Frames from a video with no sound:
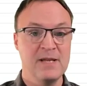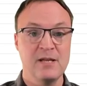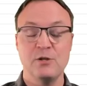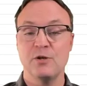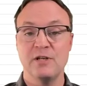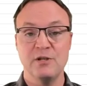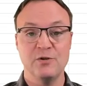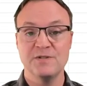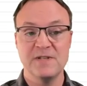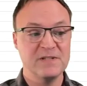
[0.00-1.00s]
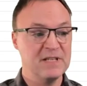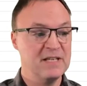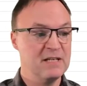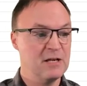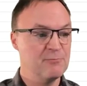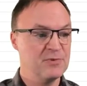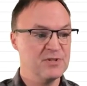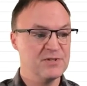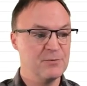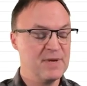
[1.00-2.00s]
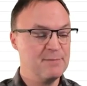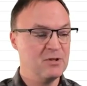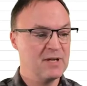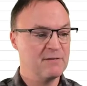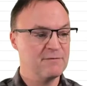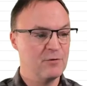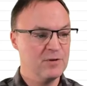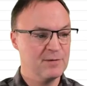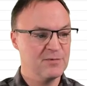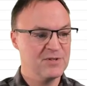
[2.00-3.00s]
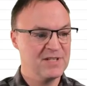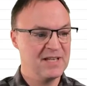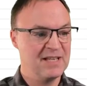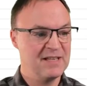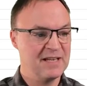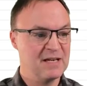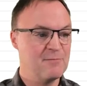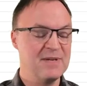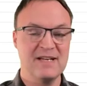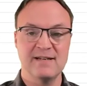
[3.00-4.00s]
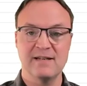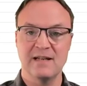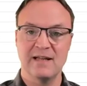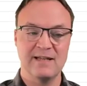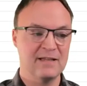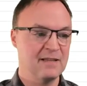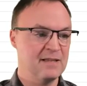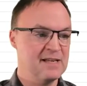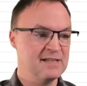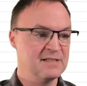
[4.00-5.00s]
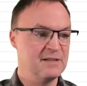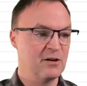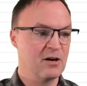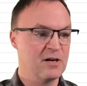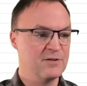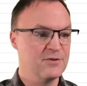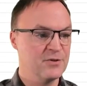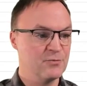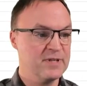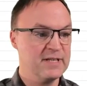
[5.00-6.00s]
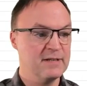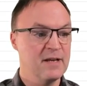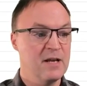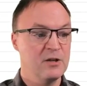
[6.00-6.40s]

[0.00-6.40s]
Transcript: You can use this in numbers. So maybe you get phone numbers and they come in like this and they're hard to read.